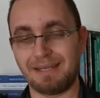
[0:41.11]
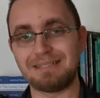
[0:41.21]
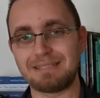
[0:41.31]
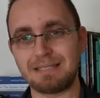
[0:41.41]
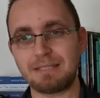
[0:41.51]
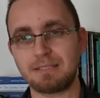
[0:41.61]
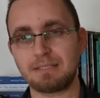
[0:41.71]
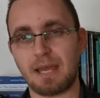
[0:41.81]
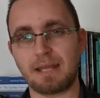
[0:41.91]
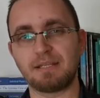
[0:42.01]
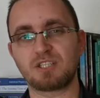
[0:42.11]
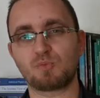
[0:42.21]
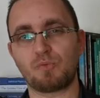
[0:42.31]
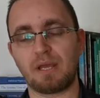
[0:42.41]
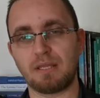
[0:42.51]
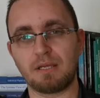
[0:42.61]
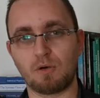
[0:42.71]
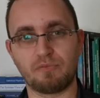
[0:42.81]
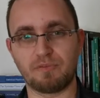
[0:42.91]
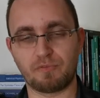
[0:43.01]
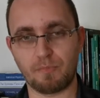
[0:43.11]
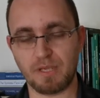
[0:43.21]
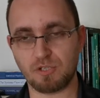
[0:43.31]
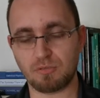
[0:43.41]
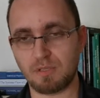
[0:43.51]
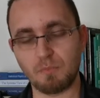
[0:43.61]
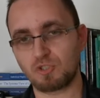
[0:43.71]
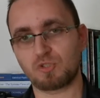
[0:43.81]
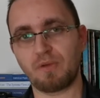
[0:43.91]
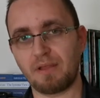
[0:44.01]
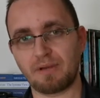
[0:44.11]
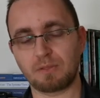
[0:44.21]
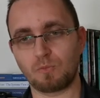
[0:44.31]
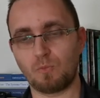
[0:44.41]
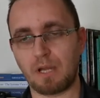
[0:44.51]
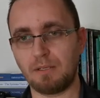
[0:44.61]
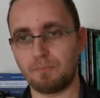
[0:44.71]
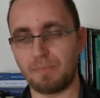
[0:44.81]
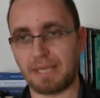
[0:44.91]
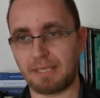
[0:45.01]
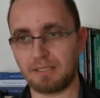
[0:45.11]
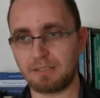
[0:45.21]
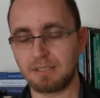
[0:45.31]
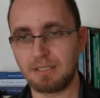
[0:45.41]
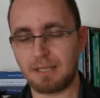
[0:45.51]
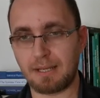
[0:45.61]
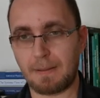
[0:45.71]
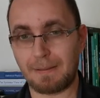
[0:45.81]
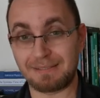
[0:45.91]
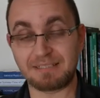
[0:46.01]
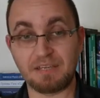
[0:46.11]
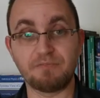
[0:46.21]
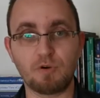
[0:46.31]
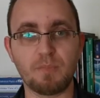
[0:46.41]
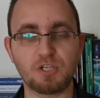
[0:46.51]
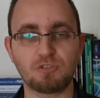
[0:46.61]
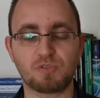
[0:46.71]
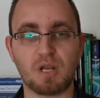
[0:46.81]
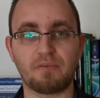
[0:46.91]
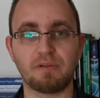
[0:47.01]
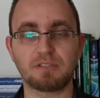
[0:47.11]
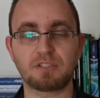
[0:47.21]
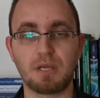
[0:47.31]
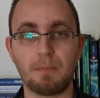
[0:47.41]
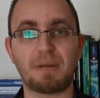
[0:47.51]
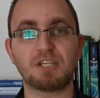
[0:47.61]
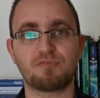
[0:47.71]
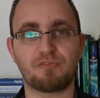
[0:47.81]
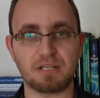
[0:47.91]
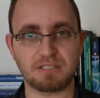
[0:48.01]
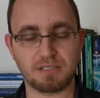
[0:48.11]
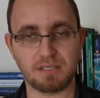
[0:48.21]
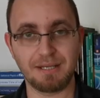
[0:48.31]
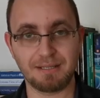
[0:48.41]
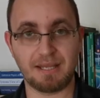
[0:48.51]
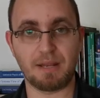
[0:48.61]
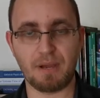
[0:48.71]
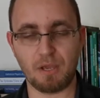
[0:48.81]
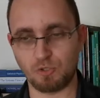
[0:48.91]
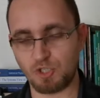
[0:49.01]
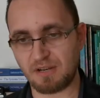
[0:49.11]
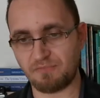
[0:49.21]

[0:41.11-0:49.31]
a disease and the spreading of information, the most relevant one being uh, that information travels much faster than a biological